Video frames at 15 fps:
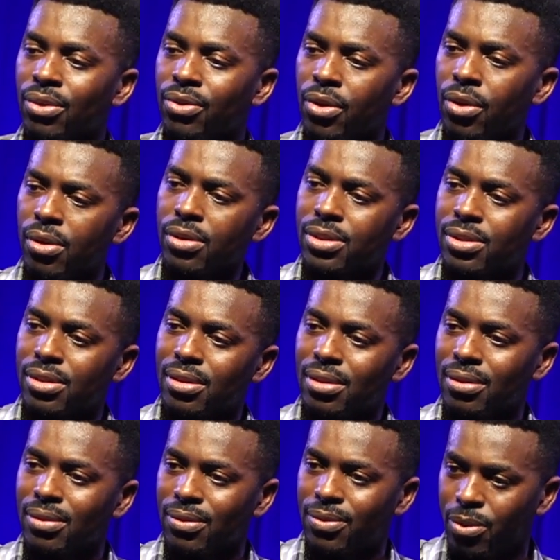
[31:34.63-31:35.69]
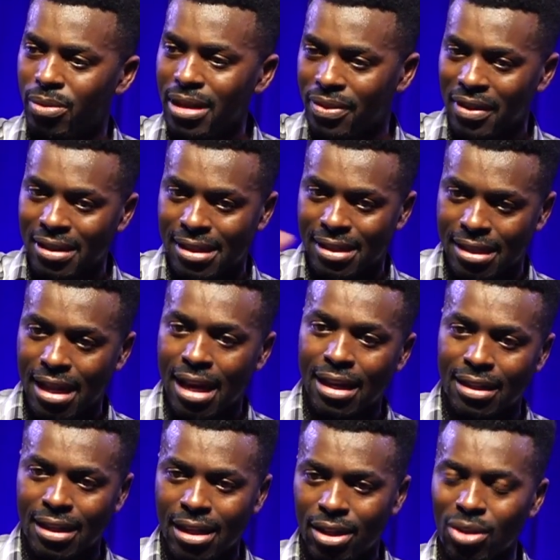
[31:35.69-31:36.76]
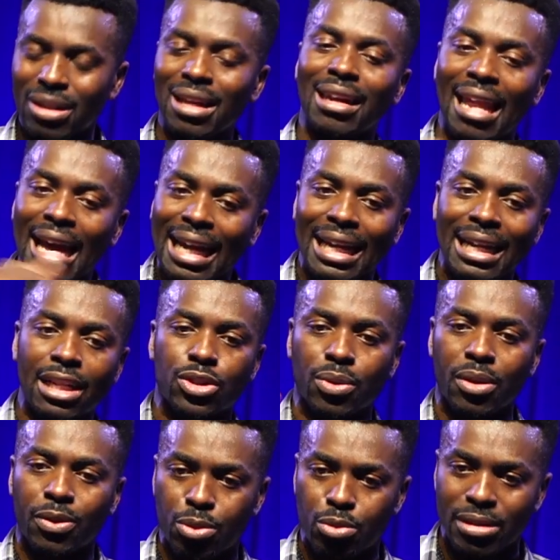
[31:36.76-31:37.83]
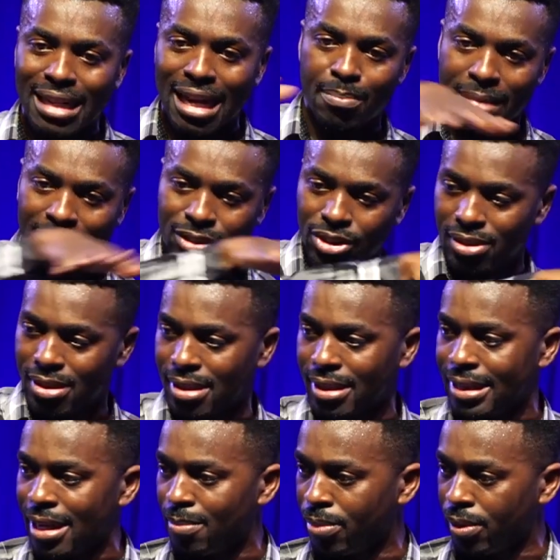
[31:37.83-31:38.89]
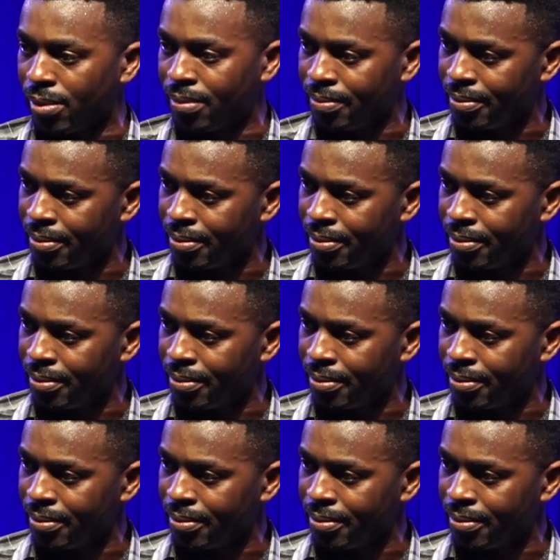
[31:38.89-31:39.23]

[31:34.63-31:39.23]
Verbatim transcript: Those three things he said, you can liken it to the three dimensions in the temple.